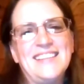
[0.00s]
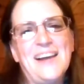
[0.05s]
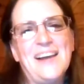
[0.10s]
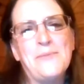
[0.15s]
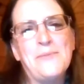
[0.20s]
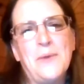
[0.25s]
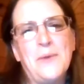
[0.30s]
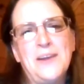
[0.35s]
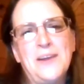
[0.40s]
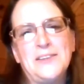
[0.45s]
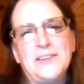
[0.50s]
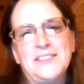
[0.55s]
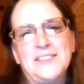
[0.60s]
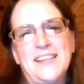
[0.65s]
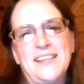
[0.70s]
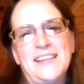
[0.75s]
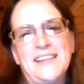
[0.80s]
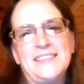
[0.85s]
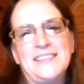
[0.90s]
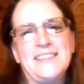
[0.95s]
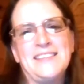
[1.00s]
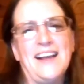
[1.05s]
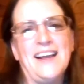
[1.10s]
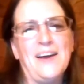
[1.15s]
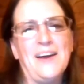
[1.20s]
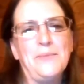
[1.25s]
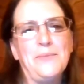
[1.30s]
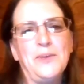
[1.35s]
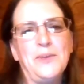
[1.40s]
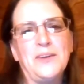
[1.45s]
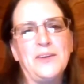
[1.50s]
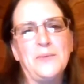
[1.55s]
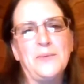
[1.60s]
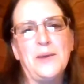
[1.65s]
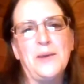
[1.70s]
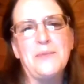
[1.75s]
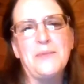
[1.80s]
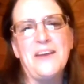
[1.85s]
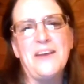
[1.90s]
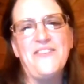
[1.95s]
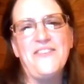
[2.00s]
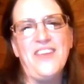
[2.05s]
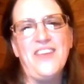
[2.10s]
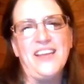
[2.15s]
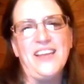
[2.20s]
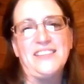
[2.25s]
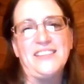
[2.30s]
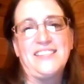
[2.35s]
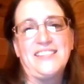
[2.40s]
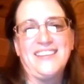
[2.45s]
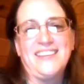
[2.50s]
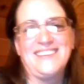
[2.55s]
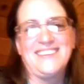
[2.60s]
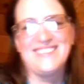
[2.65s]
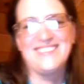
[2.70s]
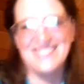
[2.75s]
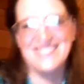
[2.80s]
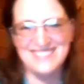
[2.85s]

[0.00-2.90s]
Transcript: Tom Queter says you can wear my face.